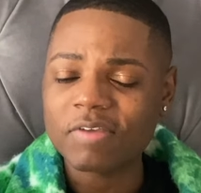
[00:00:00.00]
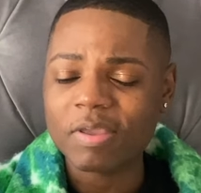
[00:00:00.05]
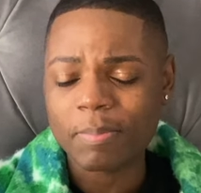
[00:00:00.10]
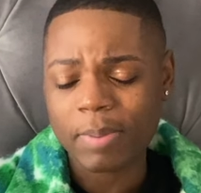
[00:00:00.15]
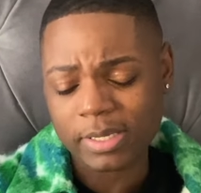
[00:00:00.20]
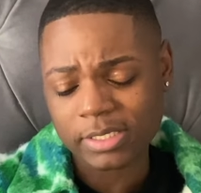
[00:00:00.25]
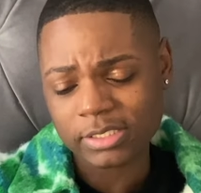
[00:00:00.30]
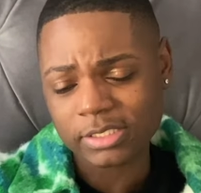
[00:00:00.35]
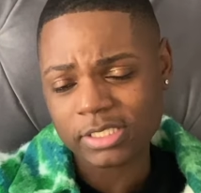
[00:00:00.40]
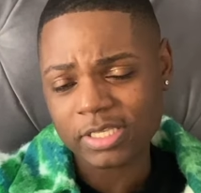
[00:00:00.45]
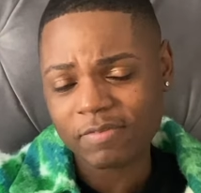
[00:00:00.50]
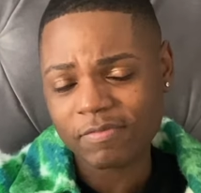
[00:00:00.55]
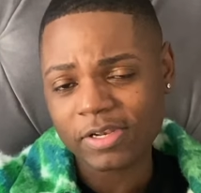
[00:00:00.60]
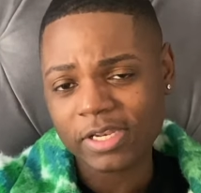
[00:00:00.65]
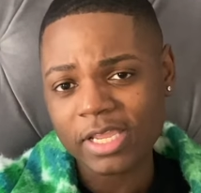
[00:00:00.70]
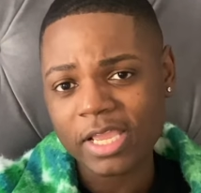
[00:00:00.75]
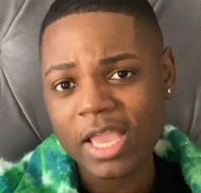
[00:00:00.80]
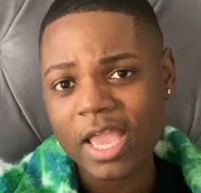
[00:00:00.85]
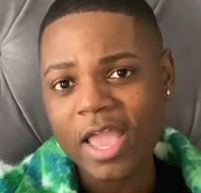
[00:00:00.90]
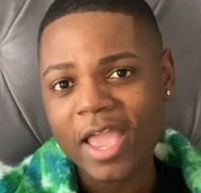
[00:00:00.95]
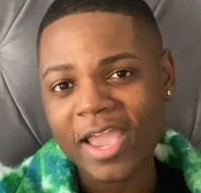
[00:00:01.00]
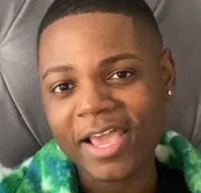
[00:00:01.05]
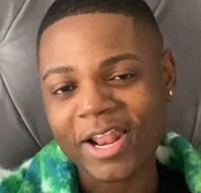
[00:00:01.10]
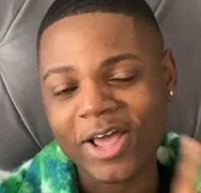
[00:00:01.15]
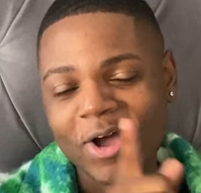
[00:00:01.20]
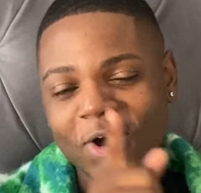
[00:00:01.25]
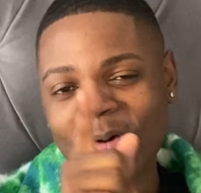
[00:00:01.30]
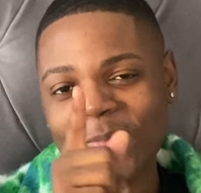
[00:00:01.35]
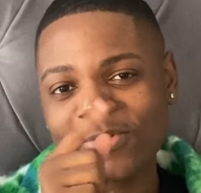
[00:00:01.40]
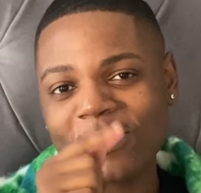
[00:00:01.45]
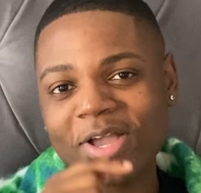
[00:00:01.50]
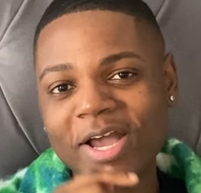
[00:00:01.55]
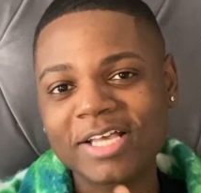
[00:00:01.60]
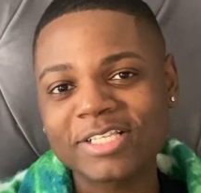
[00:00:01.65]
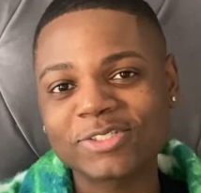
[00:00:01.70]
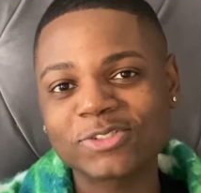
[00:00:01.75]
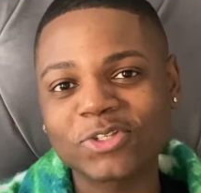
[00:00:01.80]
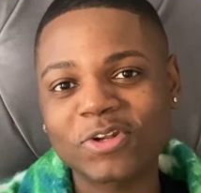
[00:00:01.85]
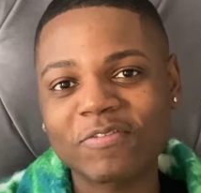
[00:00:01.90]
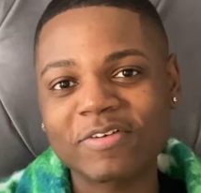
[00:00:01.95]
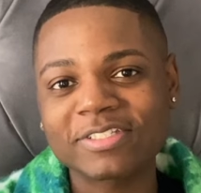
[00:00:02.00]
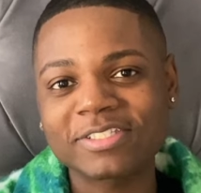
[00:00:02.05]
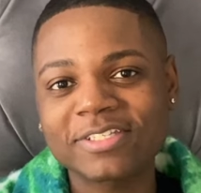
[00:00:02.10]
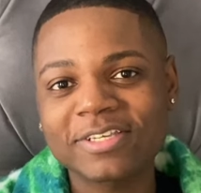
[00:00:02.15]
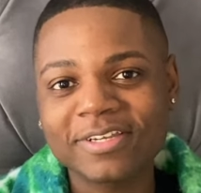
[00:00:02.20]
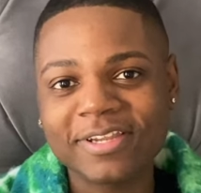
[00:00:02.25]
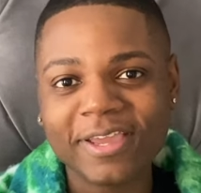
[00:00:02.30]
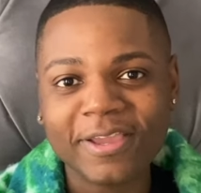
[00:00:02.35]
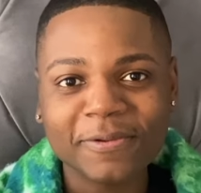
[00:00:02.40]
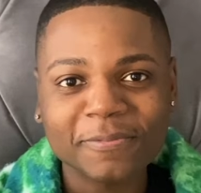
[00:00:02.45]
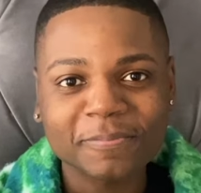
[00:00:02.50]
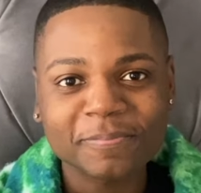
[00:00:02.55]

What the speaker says: and positivity, and I hope you guys enjoy the rest of your day.